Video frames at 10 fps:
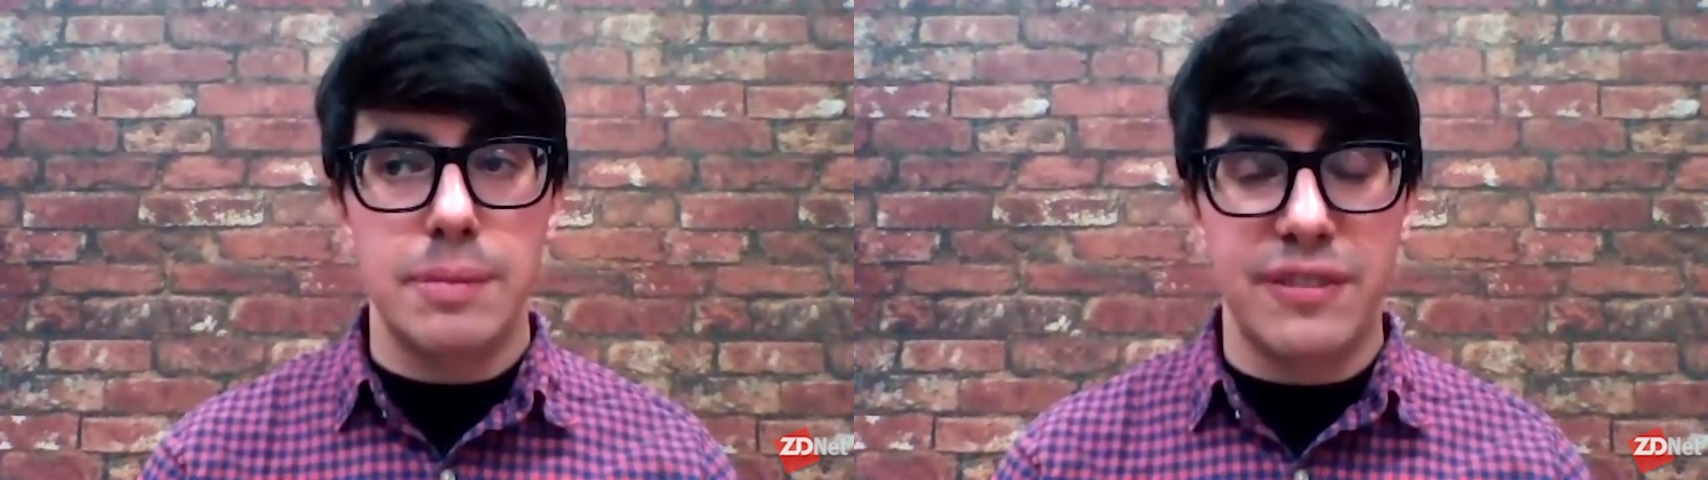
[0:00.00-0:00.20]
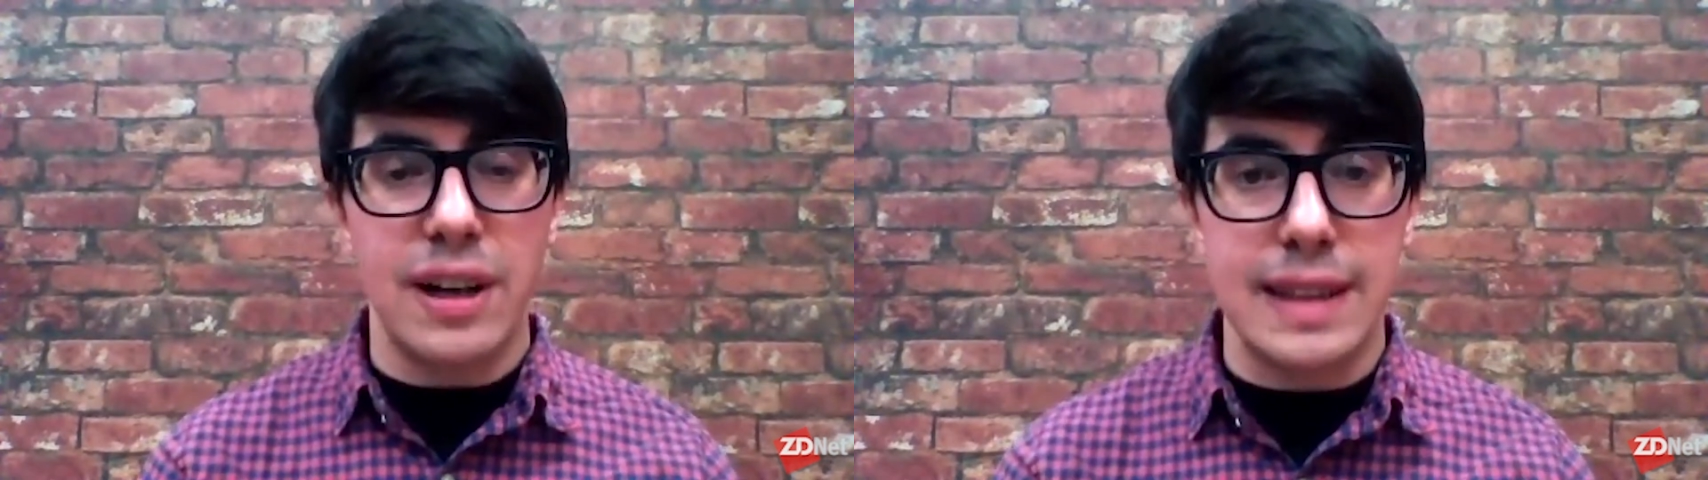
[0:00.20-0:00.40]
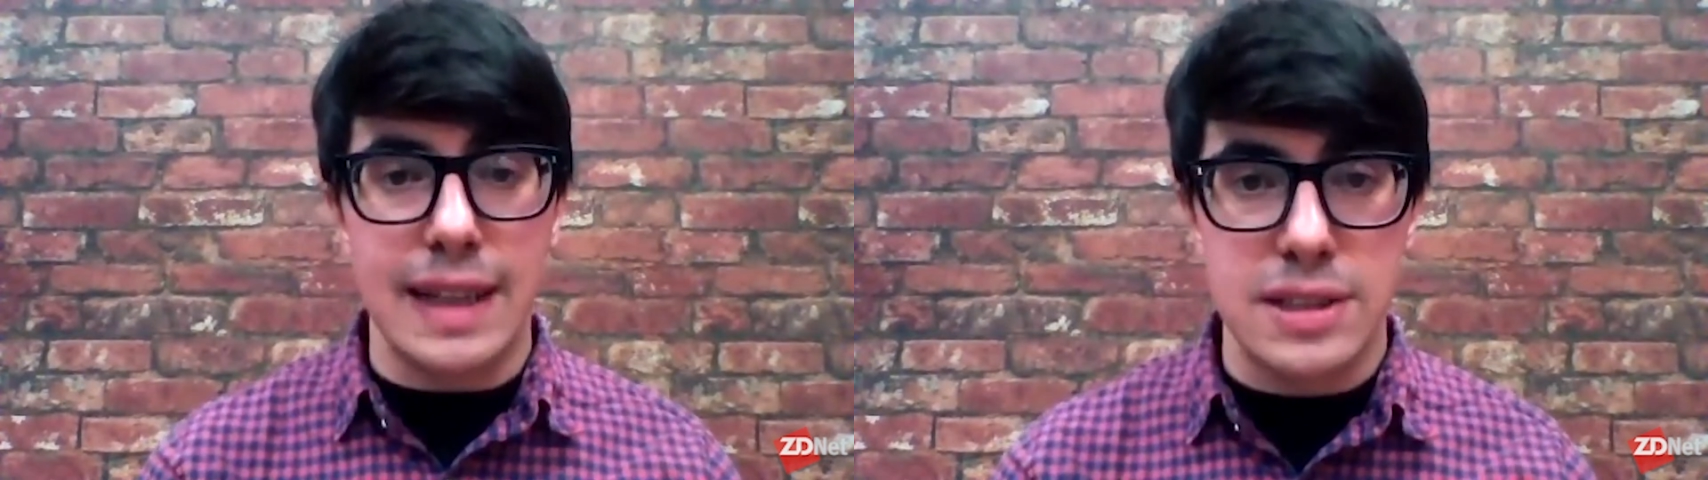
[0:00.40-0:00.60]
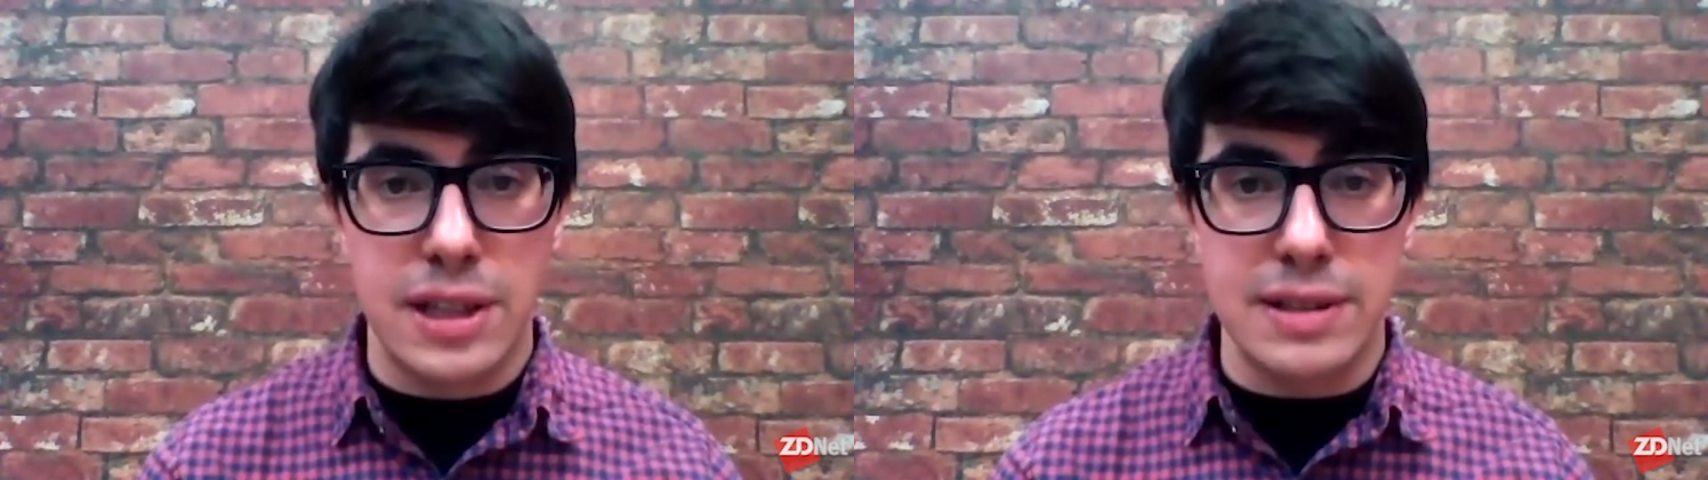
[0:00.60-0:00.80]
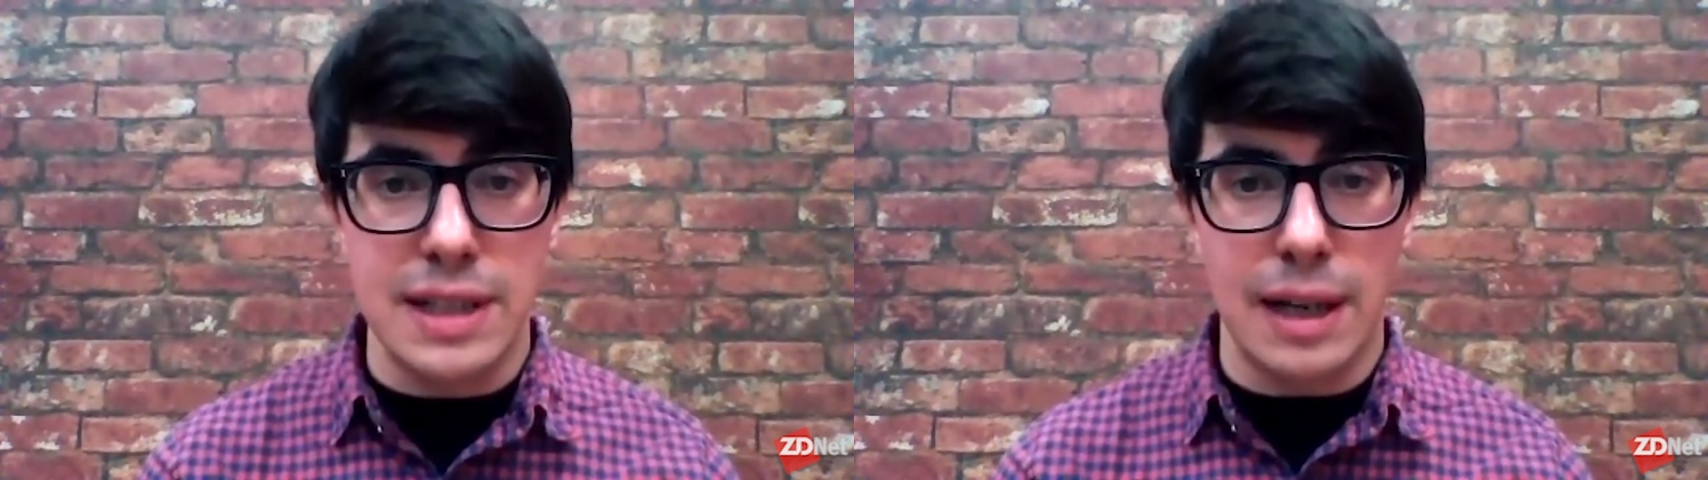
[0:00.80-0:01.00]
provide that
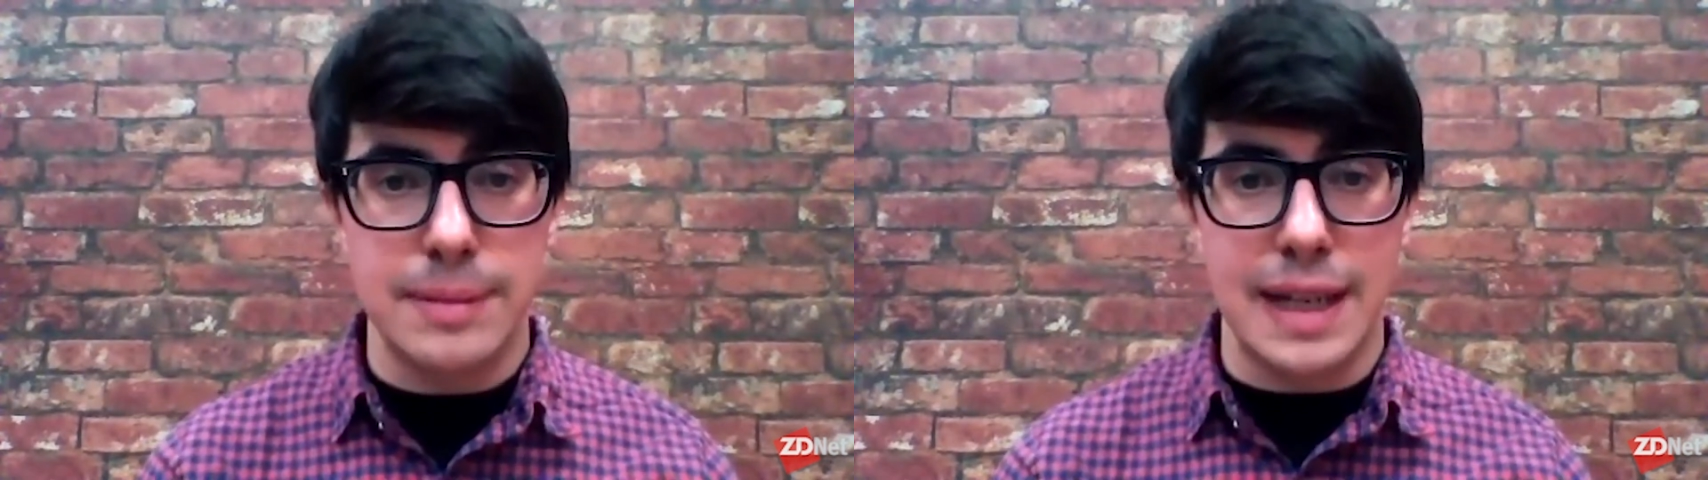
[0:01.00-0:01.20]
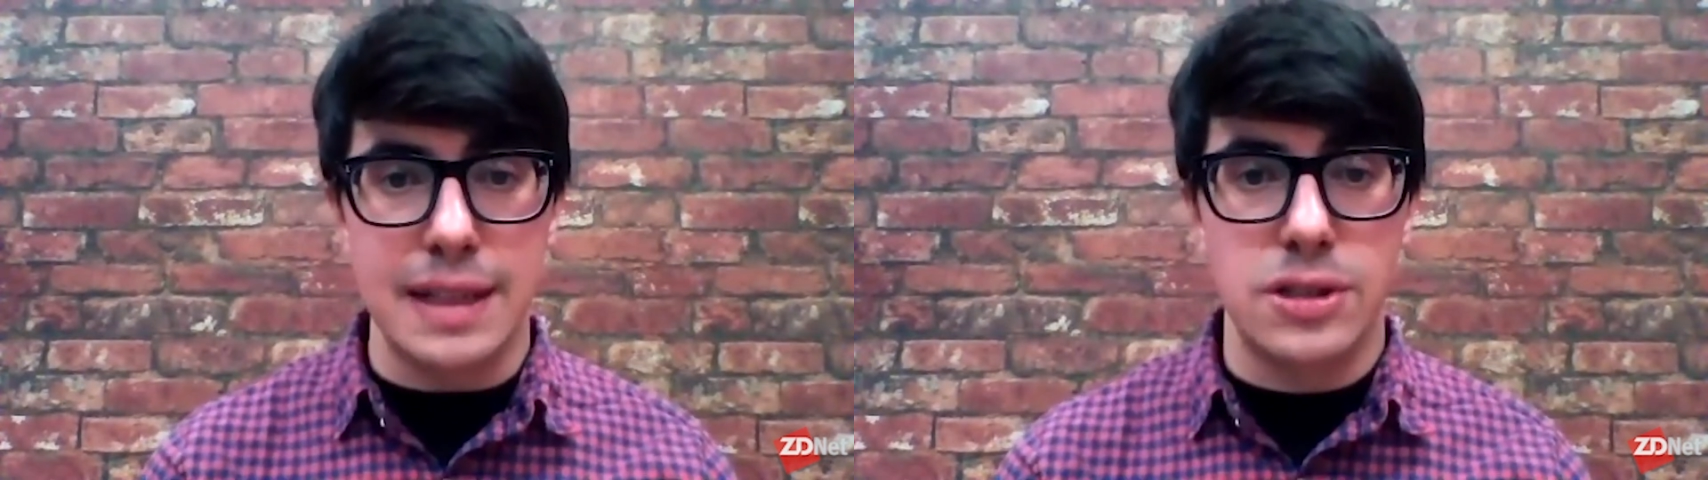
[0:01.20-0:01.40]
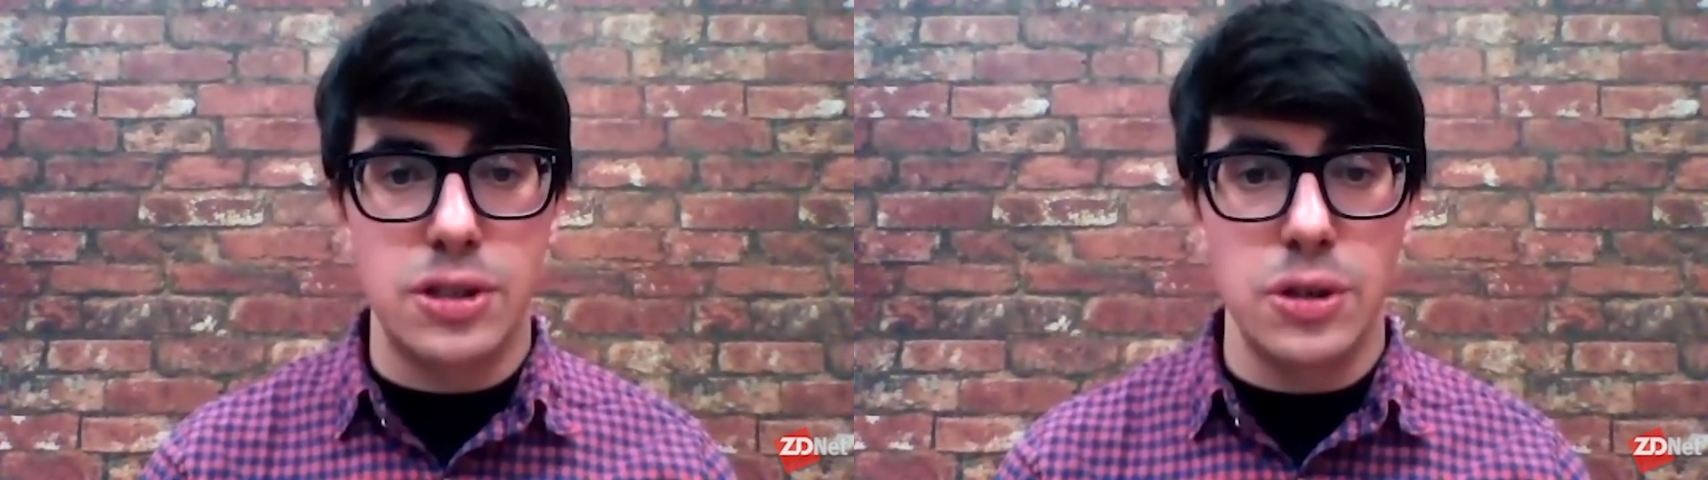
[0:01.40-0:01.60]
security update